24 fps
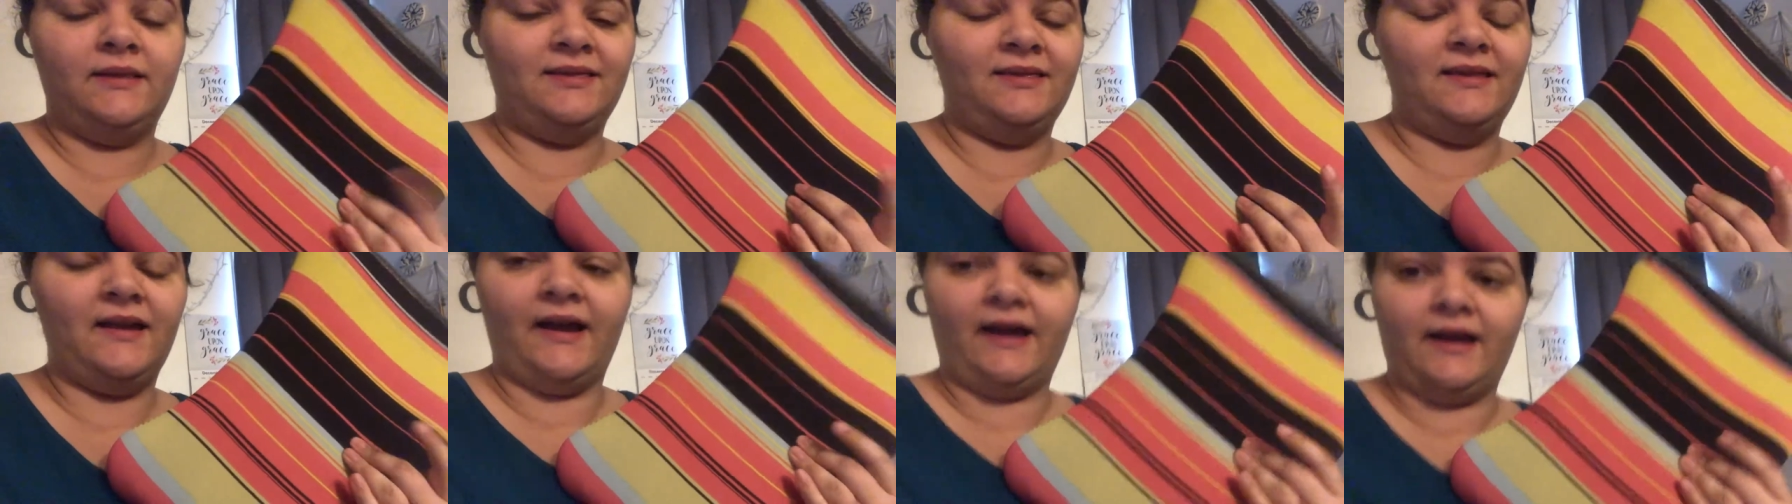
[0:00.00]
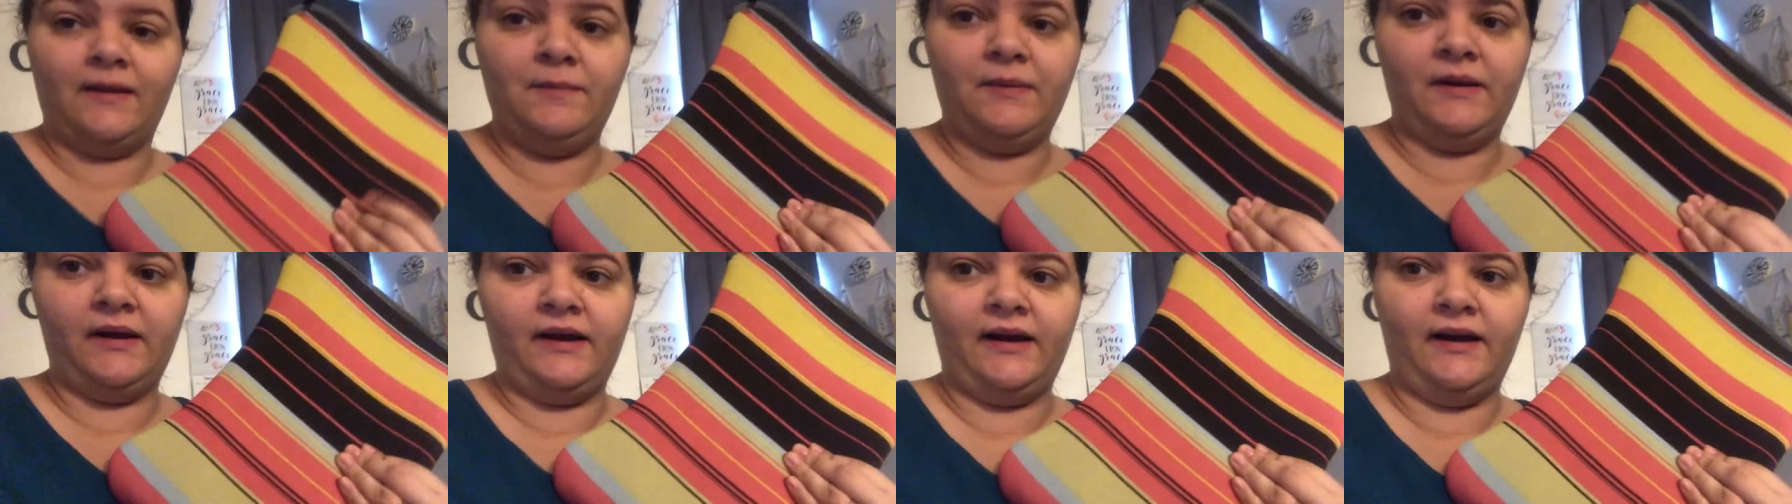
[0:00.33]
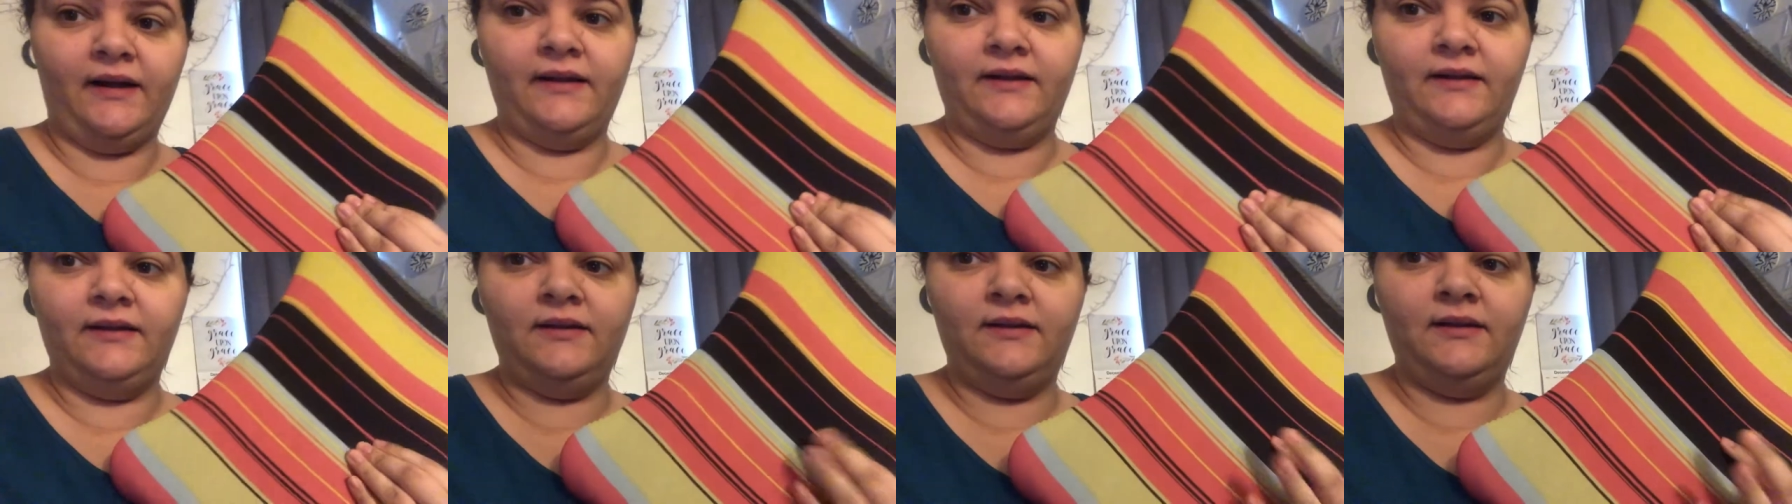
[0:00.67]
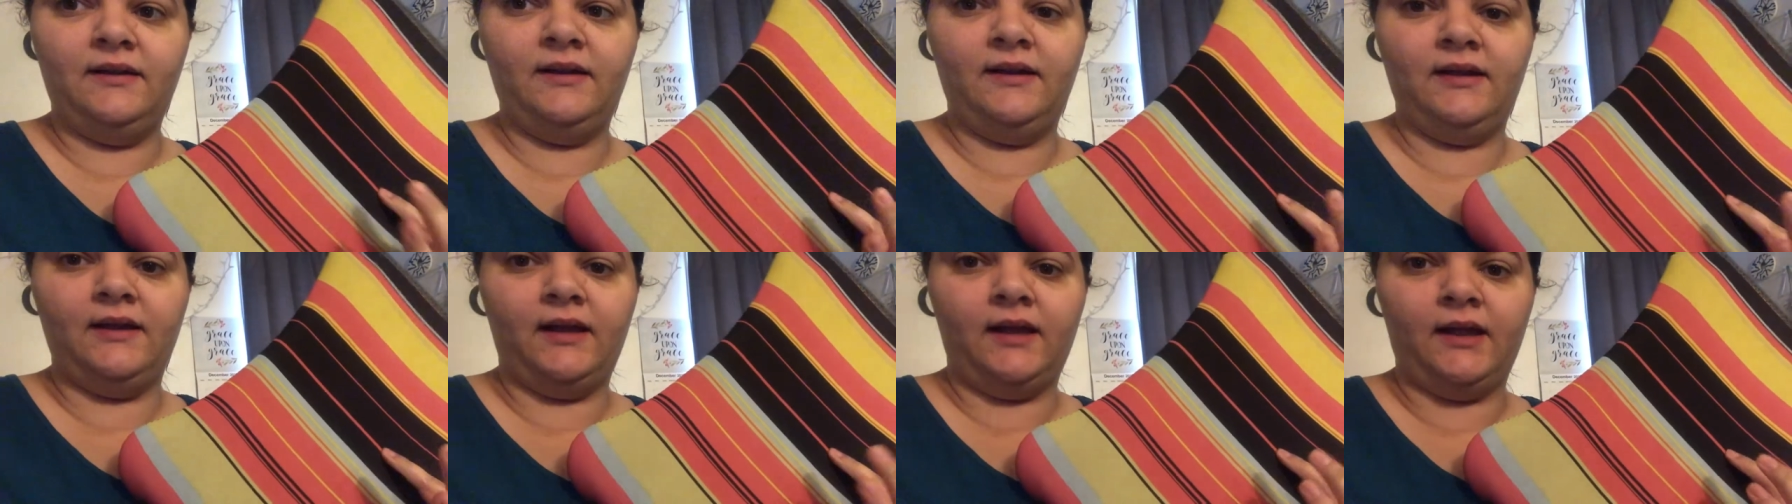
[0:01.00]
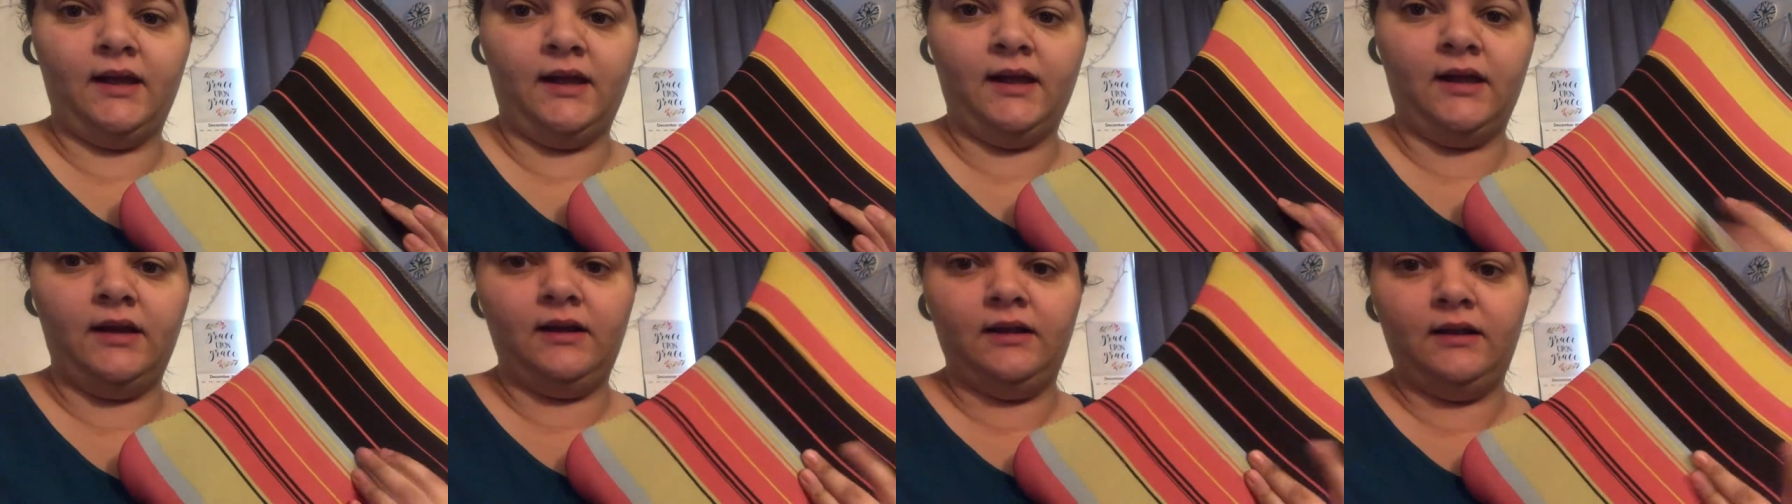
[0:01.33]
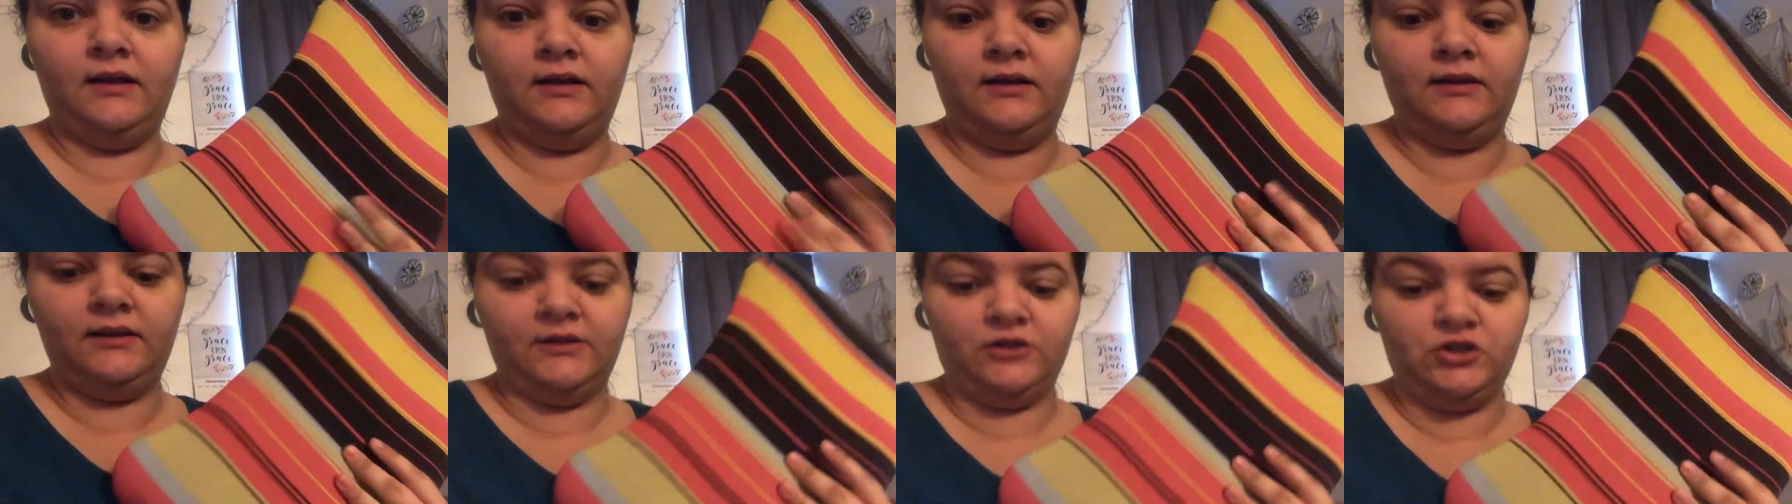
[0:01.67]
the iPod, and
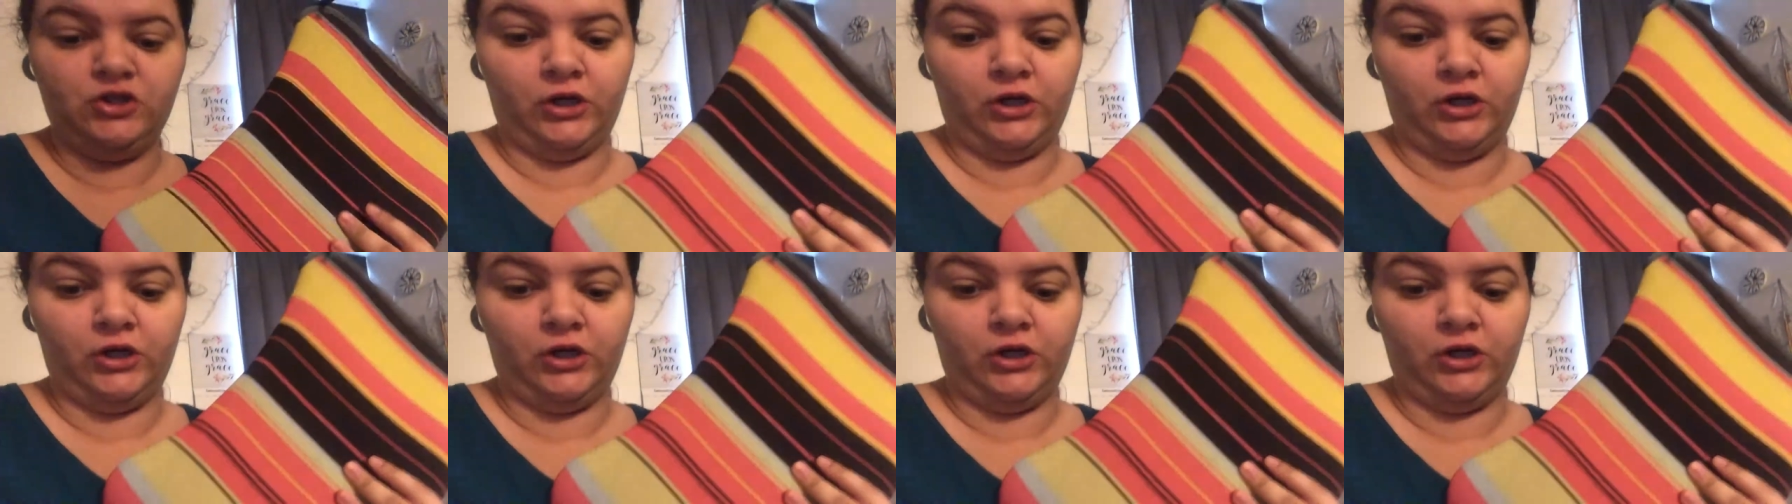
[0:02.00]
the